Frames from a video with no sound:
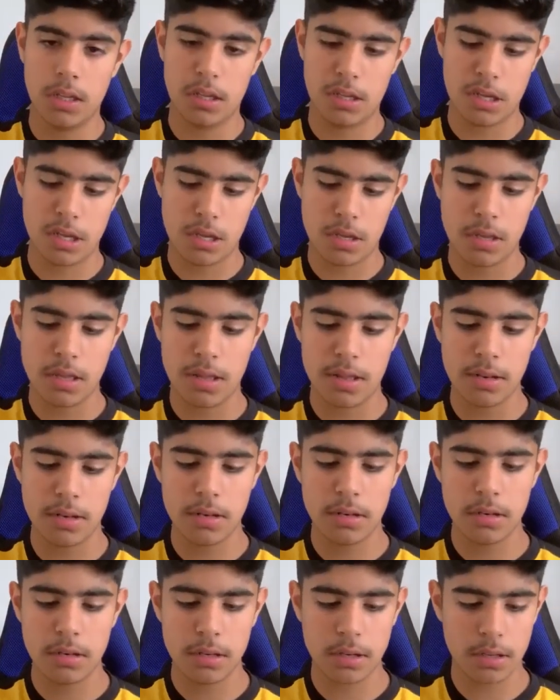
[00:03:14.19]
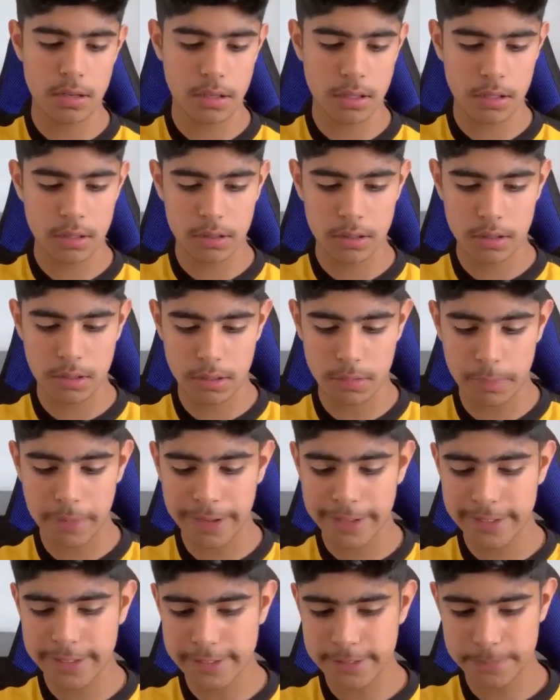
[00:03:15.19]
Yeah, and the
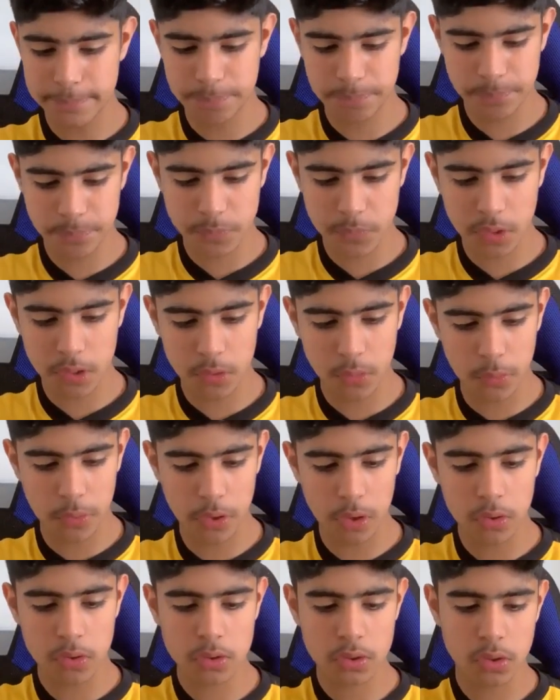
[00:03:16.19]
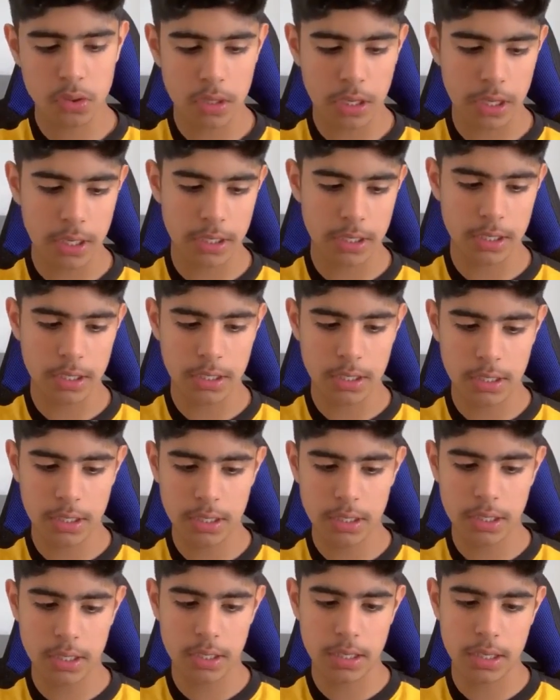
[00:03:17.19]
mic will also like
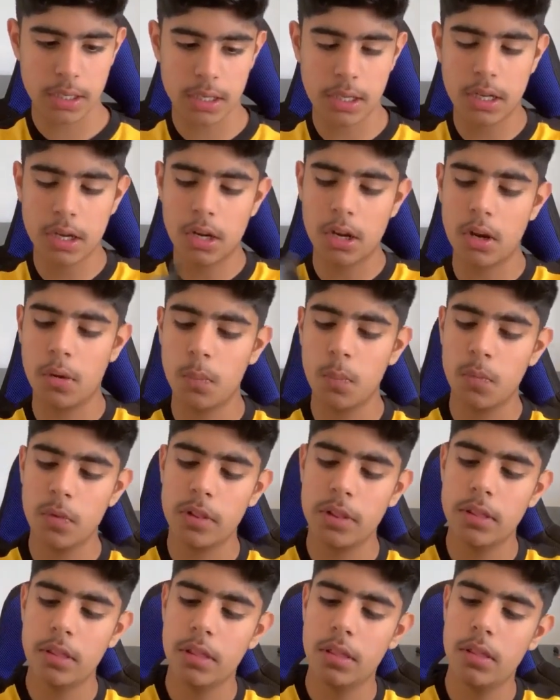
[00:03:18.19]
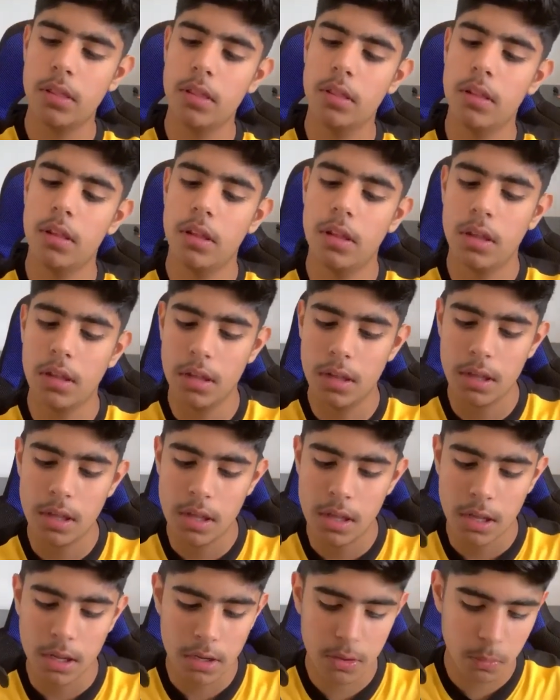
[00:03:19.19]
come
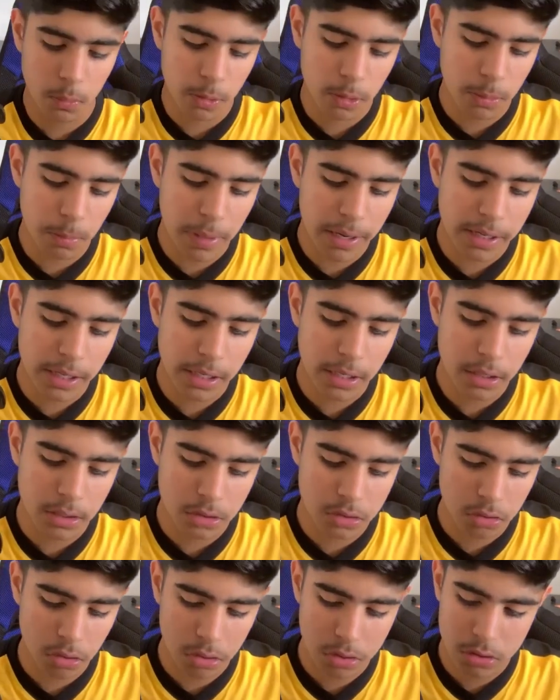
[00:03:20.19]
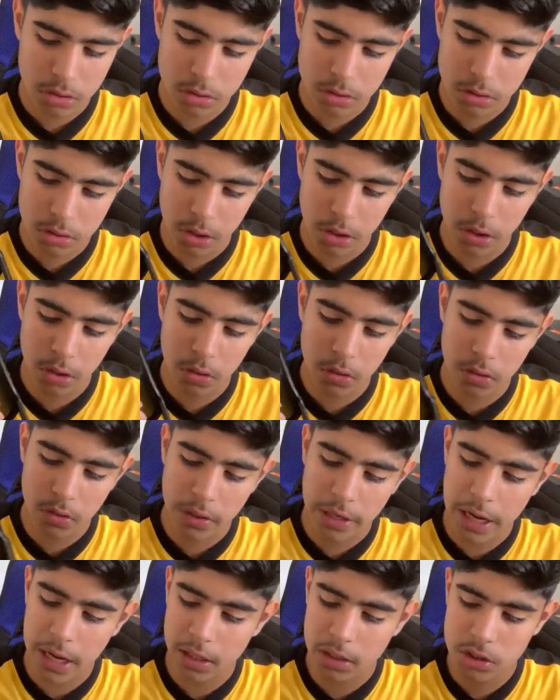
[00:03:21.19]
with many instructions to use.
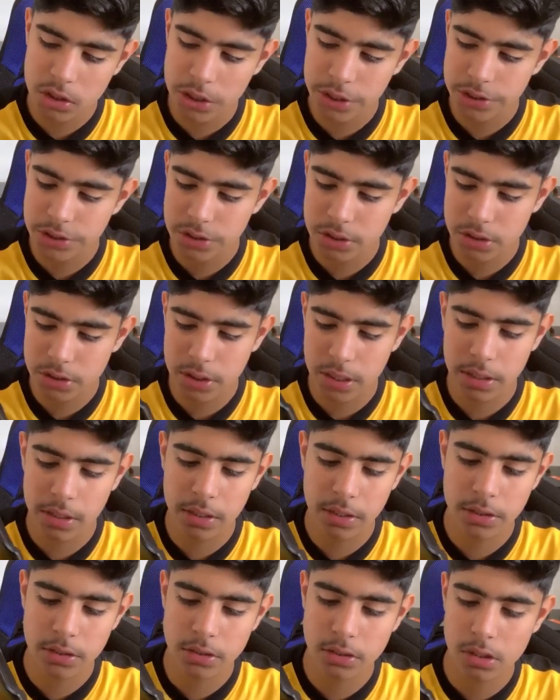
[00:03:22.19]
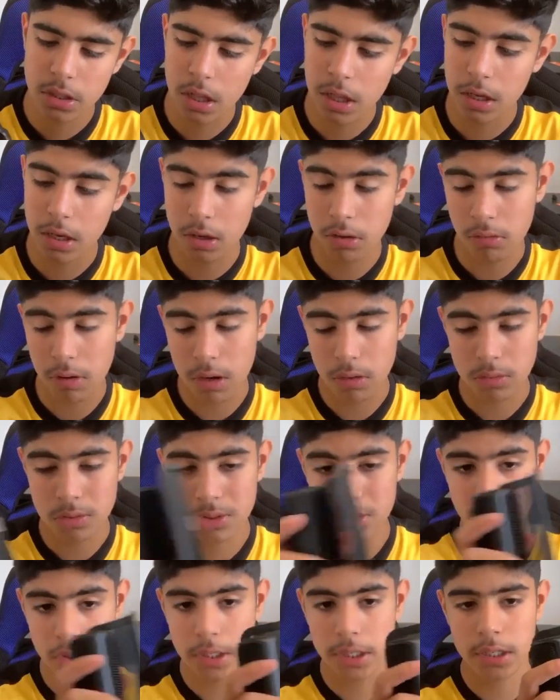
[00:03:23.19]
You can change the settings like
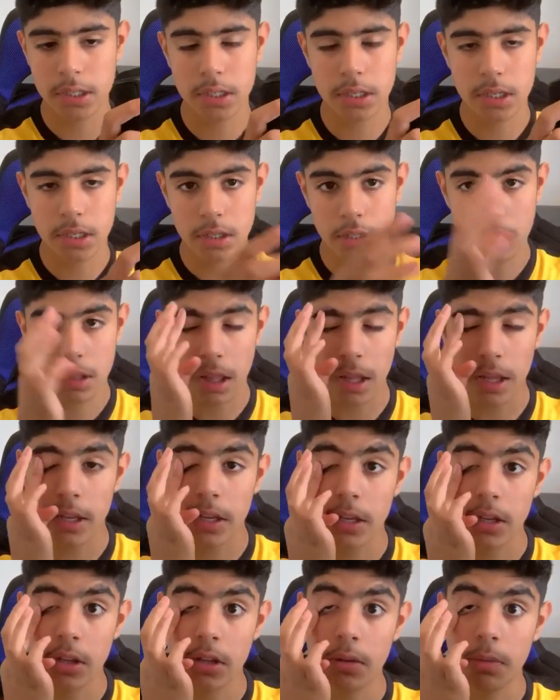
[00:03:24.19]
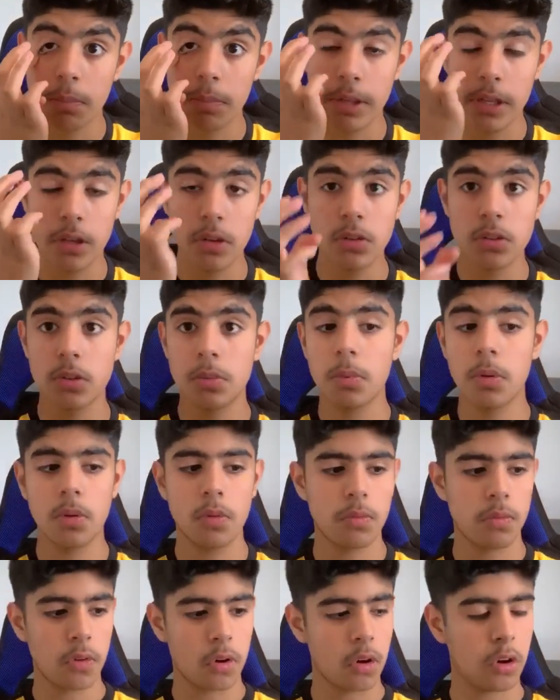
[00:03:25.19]
around so it like be
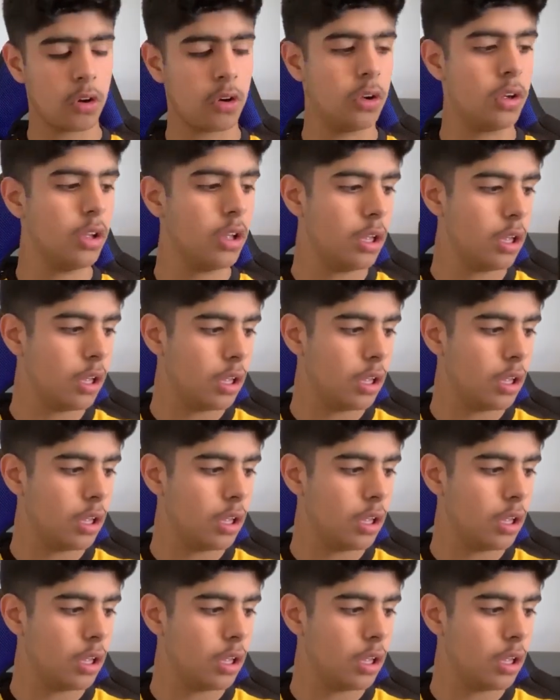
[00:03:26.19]
usable for